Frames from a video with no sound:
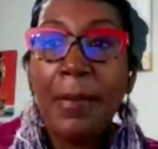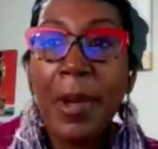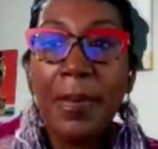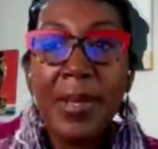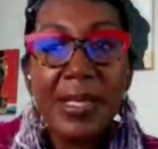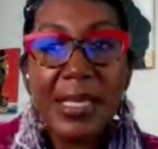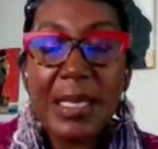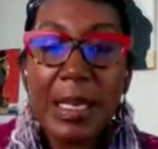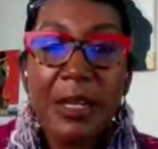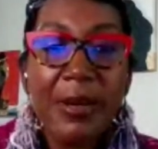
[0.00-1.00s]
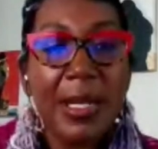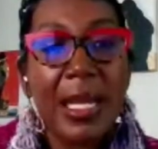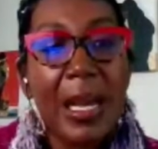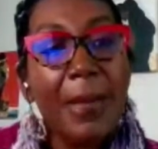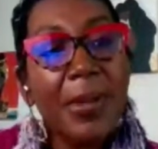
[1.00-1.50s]
a business leader at a
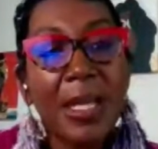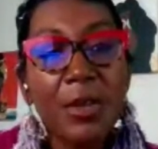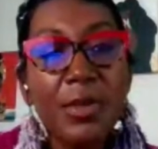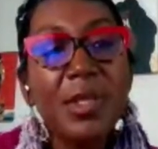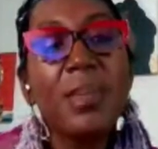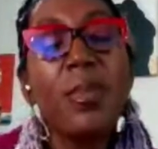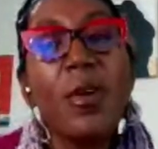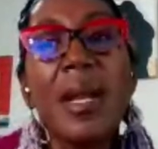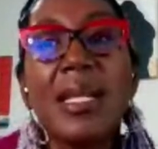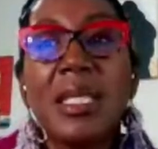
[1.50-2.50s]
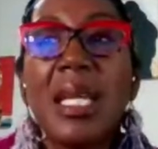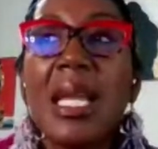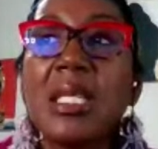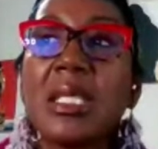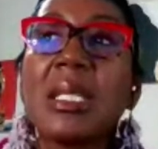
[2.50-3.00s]
company and you support
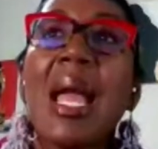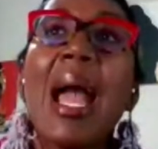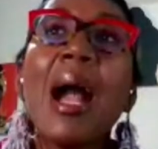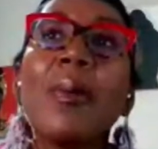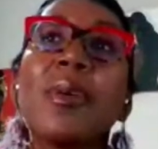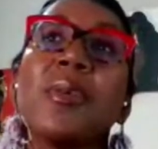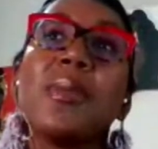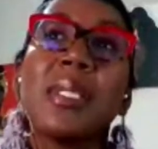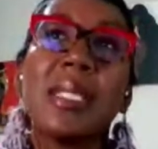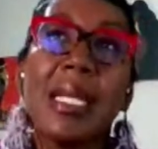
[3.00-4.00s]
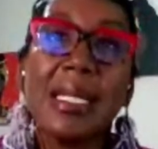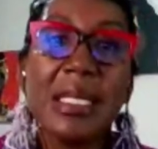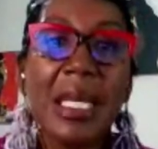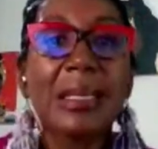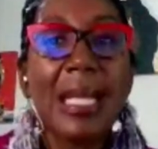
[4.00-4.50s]
education, how are you seeing
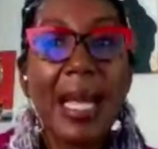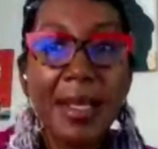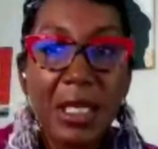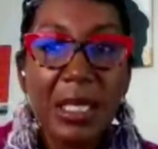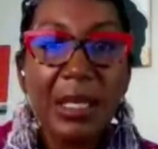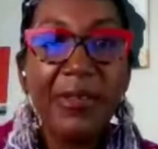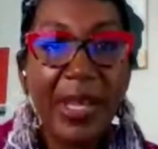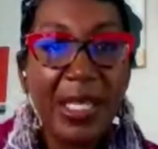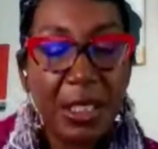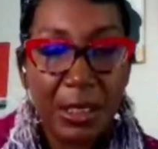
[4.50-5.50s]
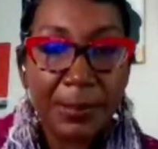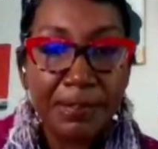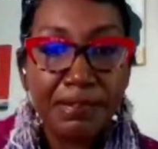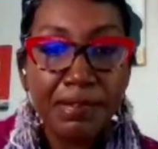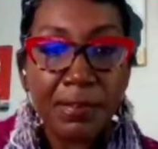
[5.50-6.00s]
technology innovation